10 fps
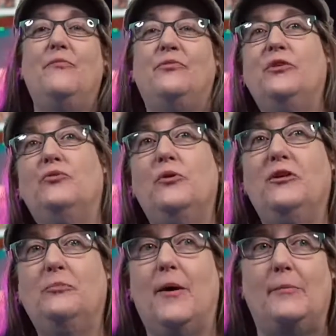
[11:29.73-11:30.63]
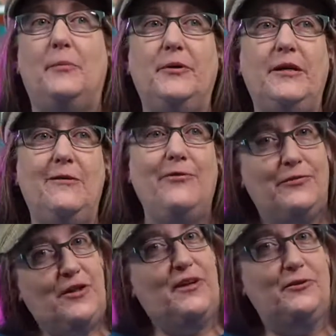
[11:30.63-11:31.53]
This one is probably
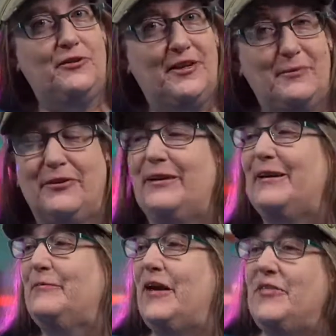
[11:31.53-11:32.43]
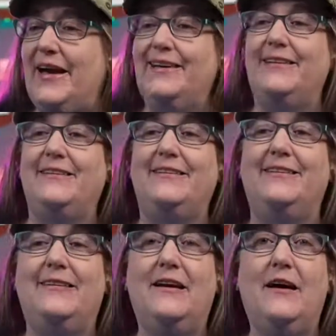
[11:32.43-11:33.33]
50,000 times a day. And that
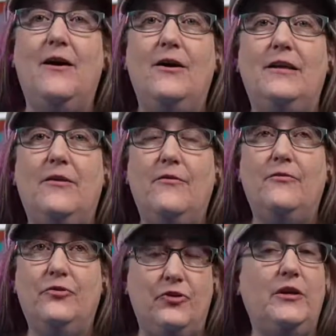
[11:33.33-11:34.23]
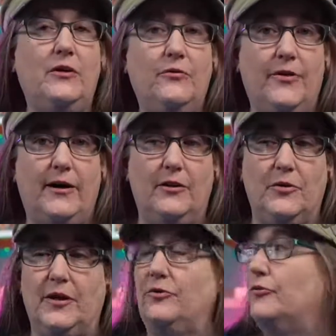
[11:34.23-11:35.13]
is seeing file
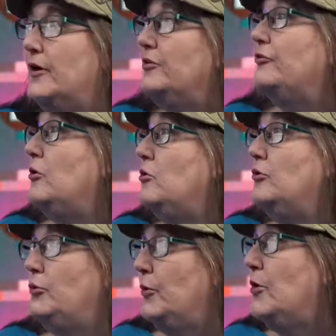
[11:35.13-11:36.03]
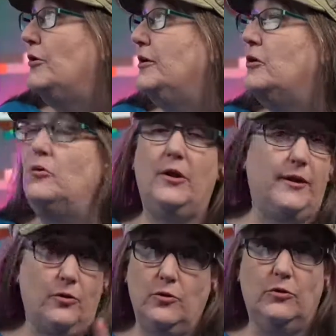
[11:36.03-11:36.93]
locations, right? So we all know,
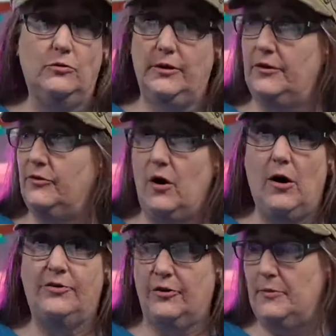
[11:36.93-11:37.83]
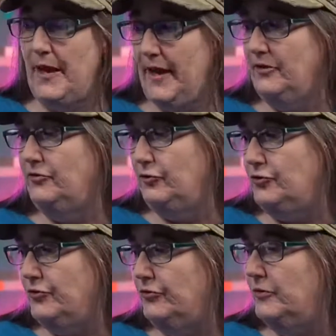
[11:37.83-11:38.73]
like, Google is awesome at
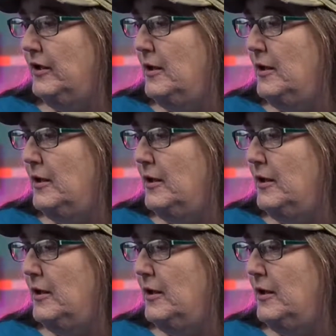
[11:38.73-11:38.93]
searches.